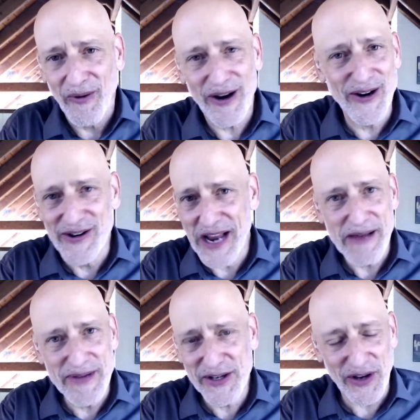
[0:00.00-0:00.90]
what her
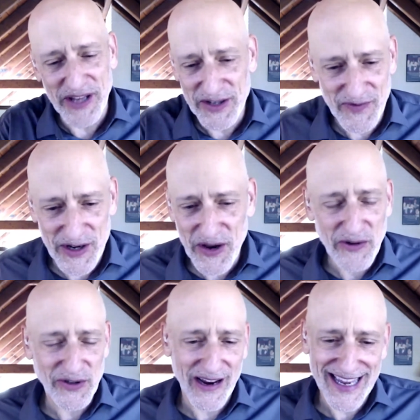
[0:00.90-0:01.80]
name is on this video,
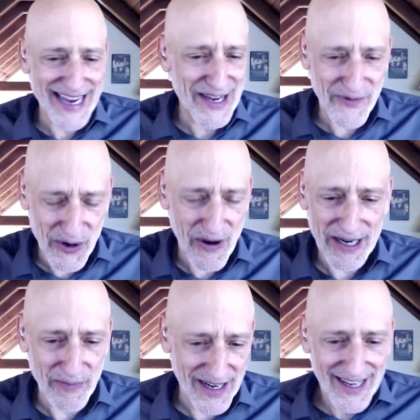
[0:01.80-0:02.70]
so I can't give her
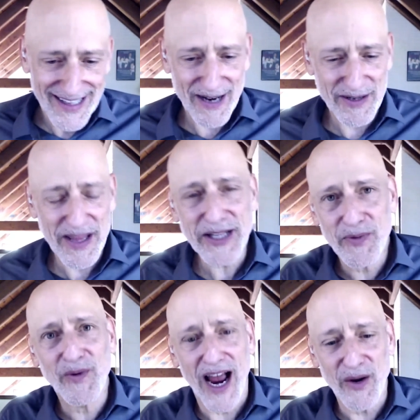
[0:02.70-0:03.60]
credit, but that's
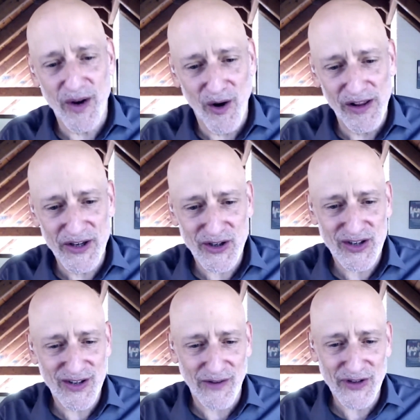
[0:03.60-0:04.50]
kind of what all this
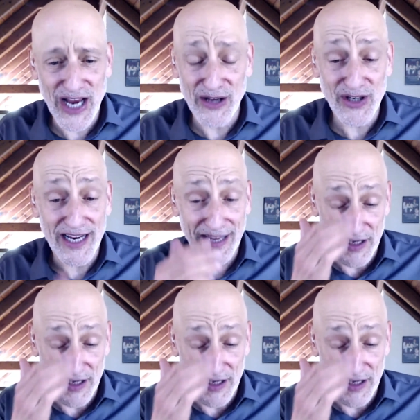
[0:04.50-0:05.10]
stuff sounds like, I